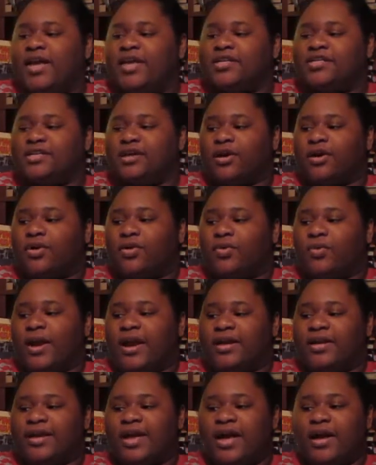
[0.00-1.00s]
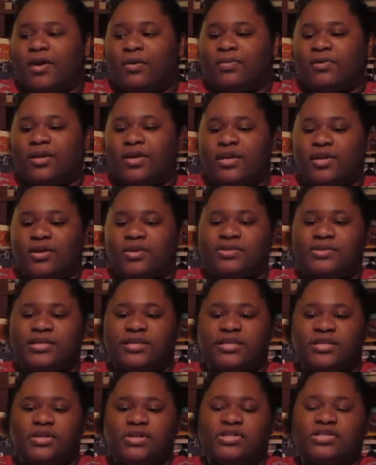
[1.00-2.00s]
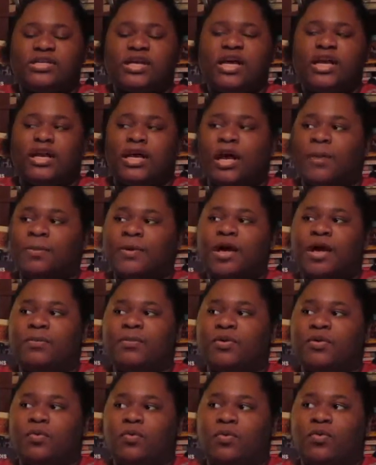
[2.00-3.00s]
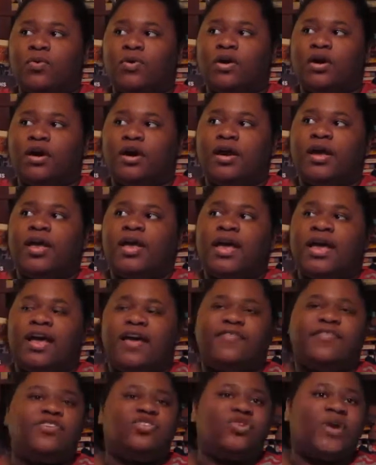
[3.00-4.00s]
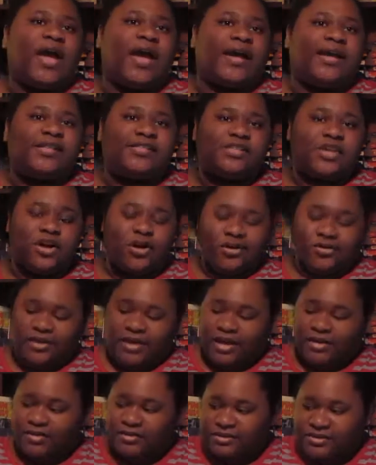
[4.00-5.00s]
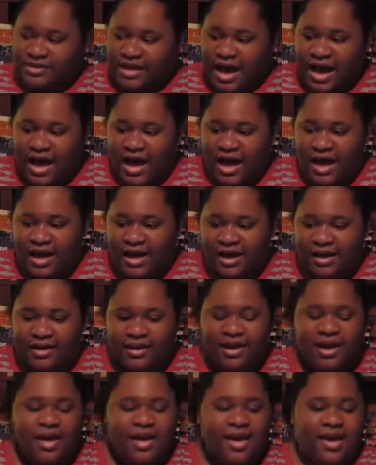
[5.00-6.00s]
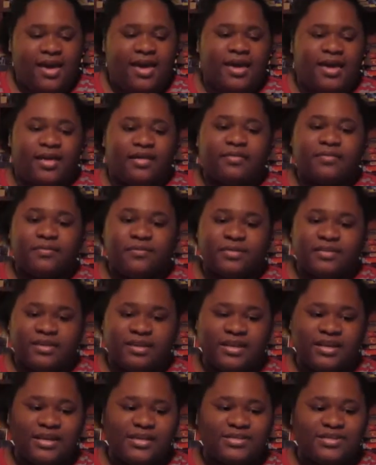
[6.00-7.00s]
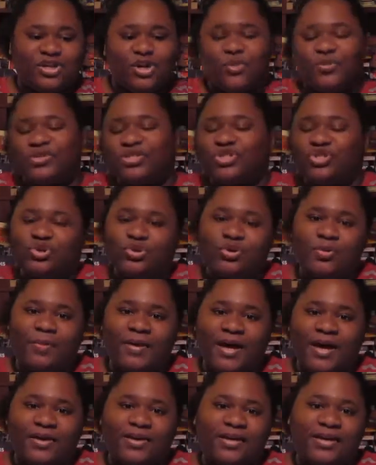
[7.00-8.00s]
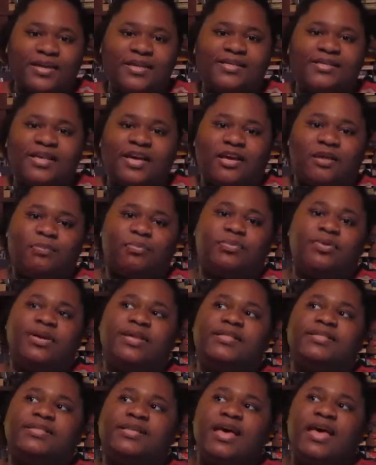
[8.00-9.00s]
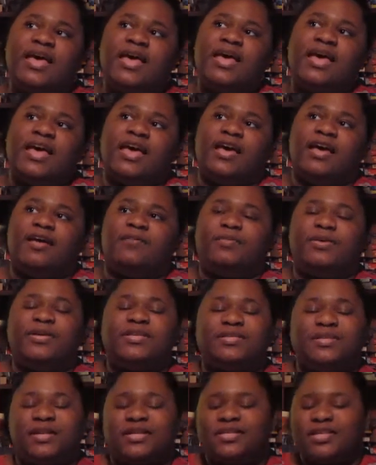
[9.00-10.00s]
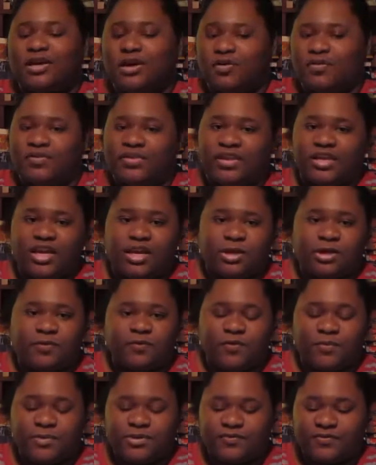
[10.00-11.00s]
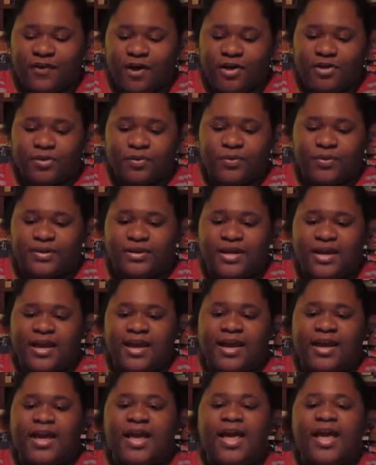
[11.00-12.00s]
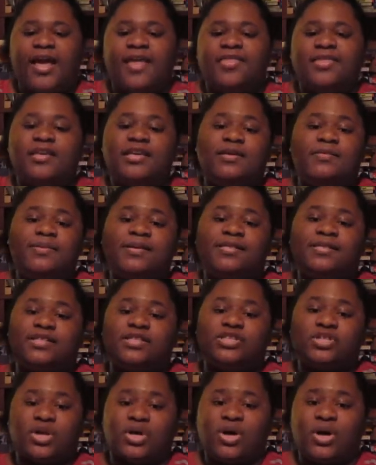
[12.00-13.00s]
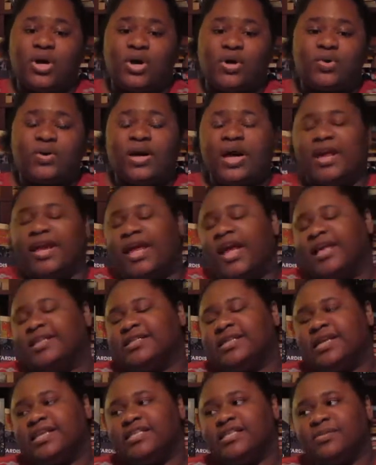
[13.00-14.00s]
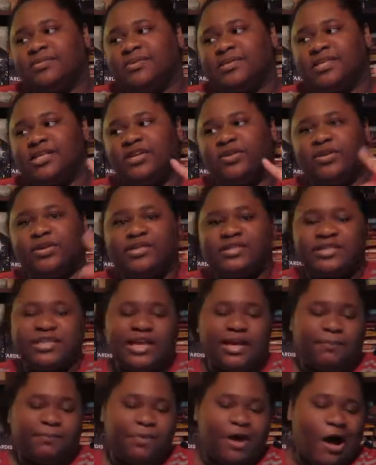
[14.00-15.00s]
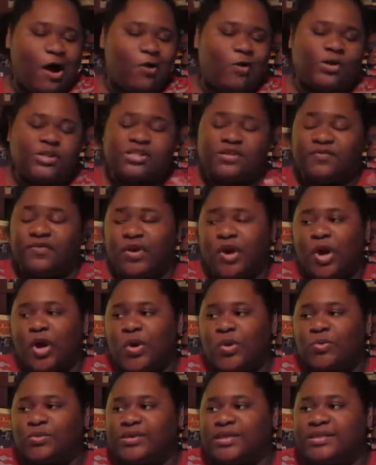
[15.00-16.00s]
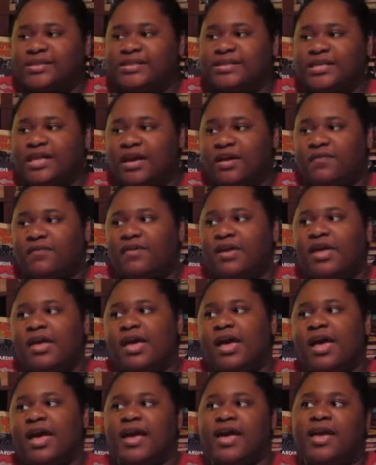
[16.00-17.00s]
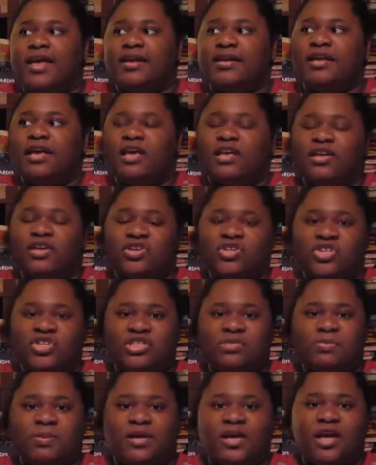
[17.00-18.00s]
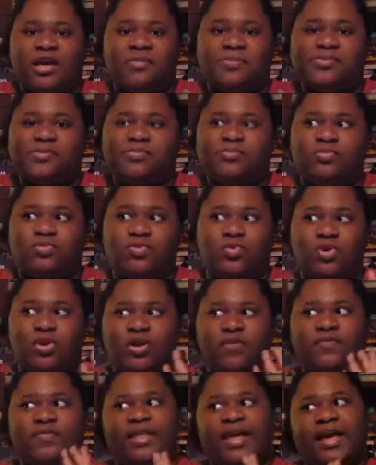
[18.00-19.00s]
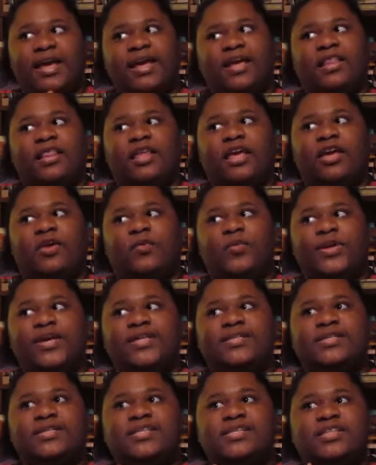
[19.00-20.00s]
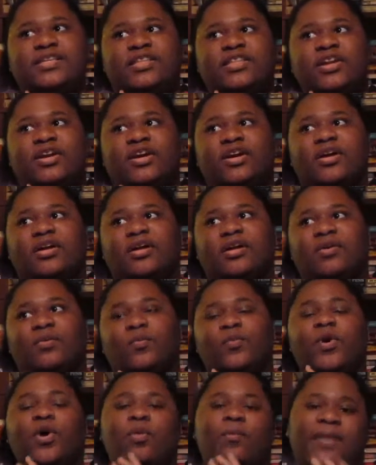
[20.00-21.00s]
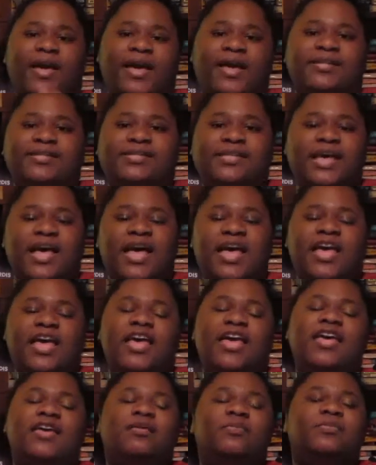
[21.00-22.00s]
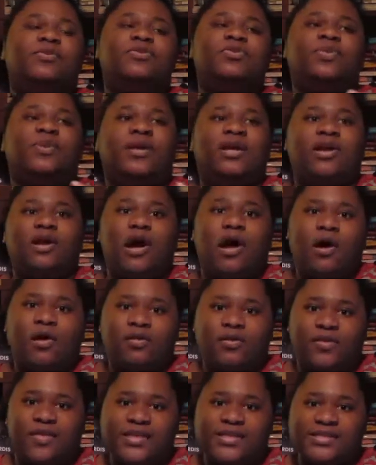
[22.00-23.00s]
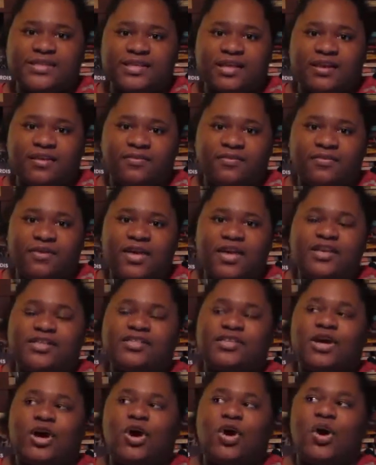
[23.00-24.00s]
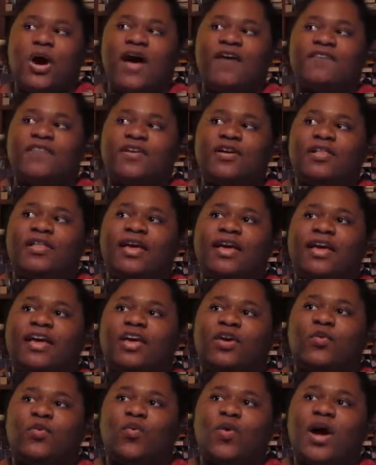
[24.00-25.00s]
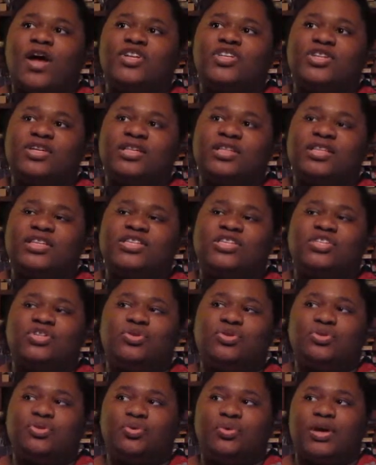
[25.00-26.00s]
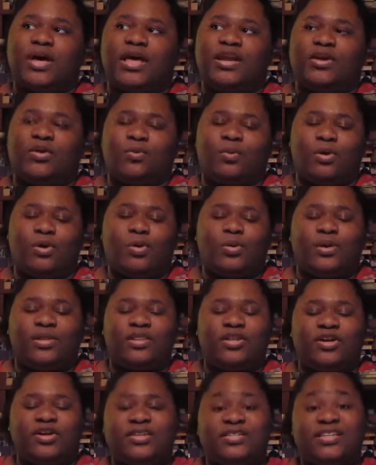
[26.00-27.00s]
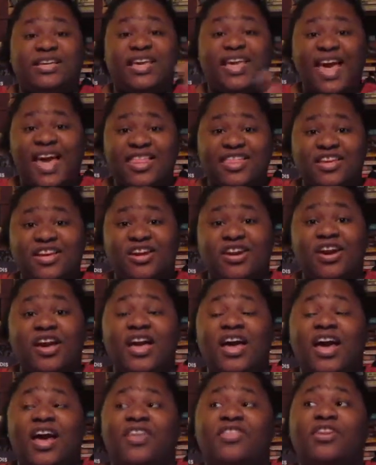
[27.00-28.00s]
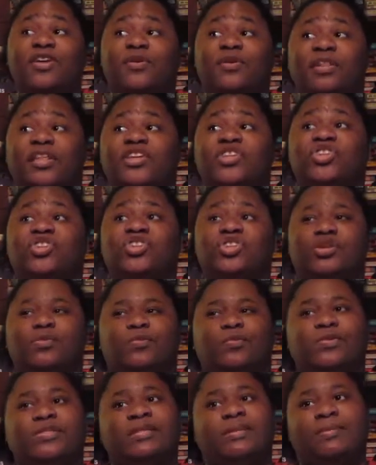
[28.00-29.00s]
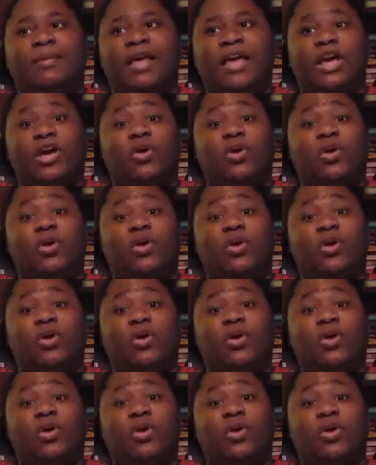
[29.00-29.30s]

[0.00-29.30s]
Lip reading: So right now he knows that there is an upcoming war, and the dragons are on the other side, and he doesn't know what to do about it. He's like a prince, but he's going to take over the kingdom from his father one day. And then he meets this girl who kind of has some secrets, powers of her own and stuff, and it just becomes more of we get to see their romance in between all of this stuff. So I felt like watching these two kind of grow and learn together, and their relationship was the main